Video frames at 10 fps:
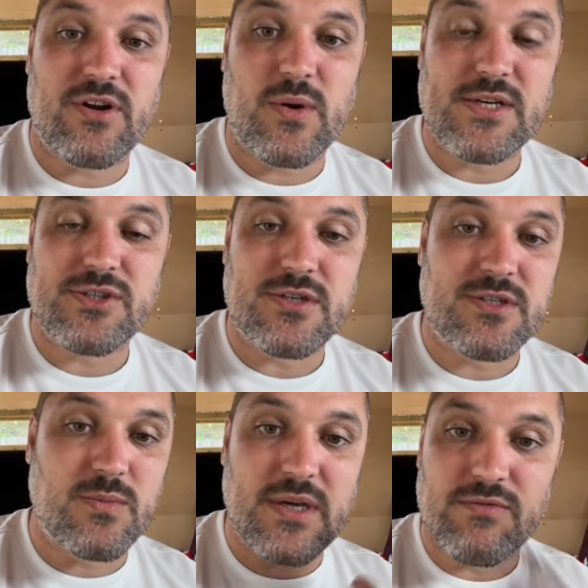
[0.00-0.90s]
questions
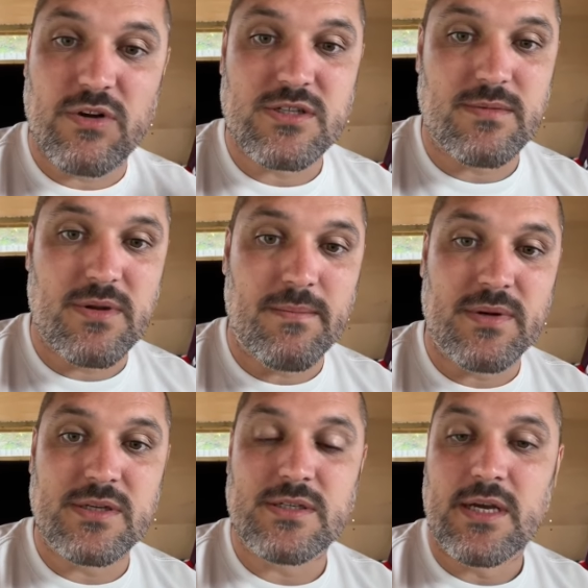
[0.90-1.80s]
and we can run some
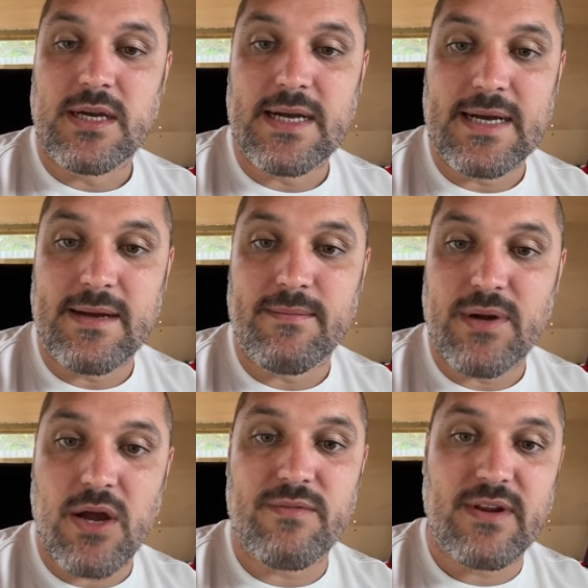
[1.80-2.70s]
numbers, but
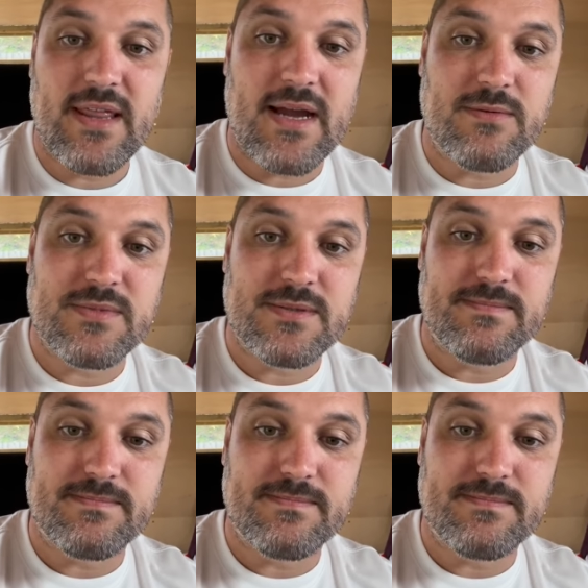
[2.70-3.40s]
hopefully that helps.